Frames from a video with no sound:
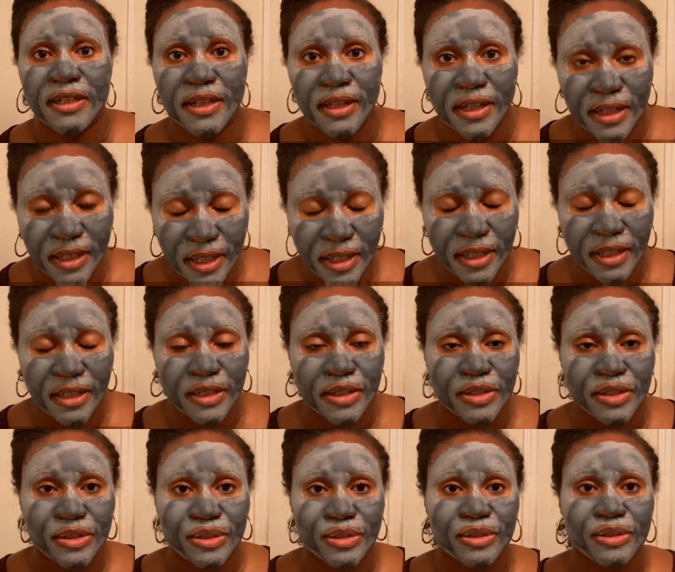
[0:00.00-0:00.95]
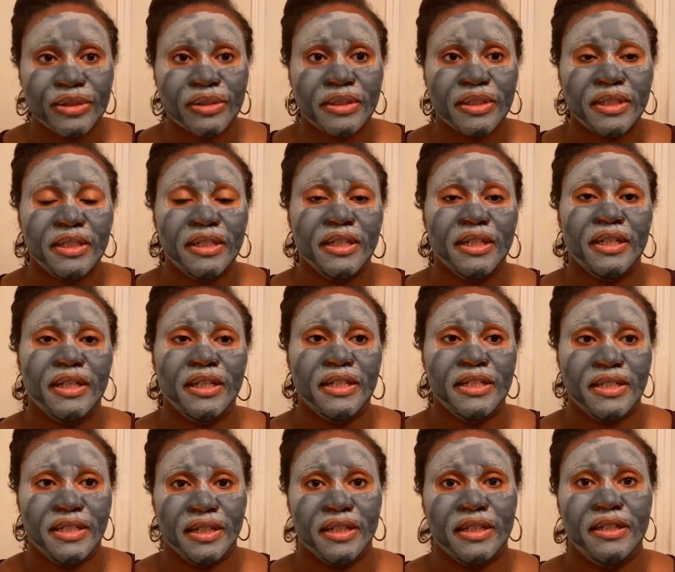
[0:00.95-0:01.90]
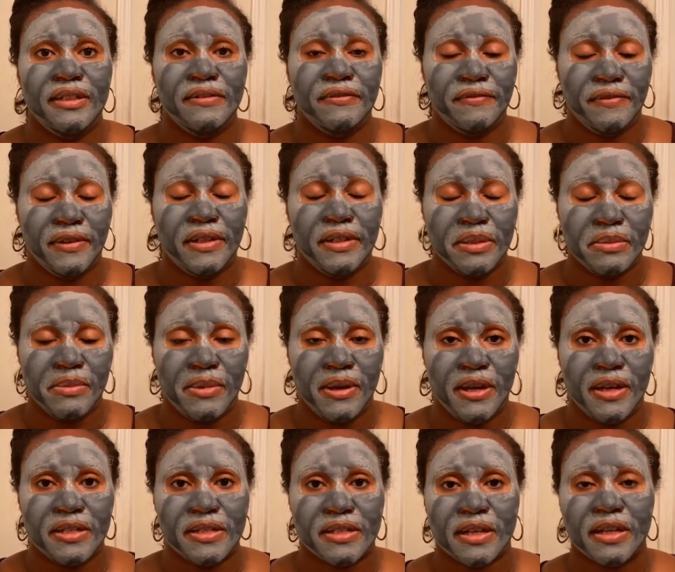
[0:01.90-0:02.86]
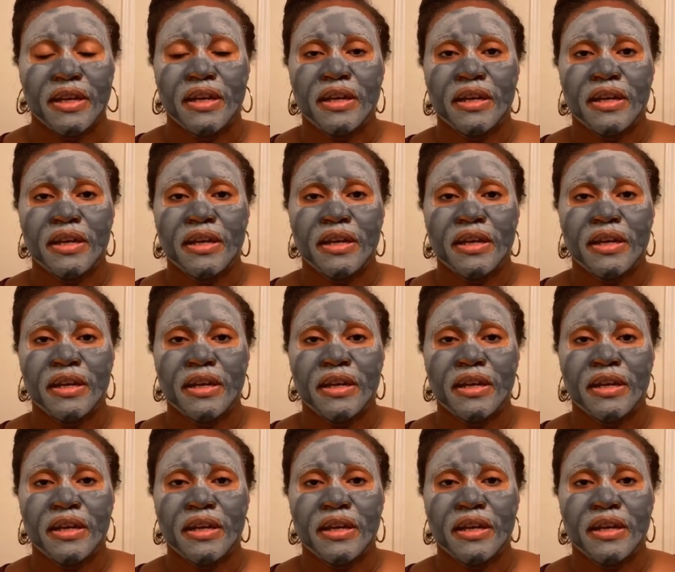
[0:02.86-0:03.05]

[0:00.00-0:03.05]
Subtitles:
It is truly a tight face mask.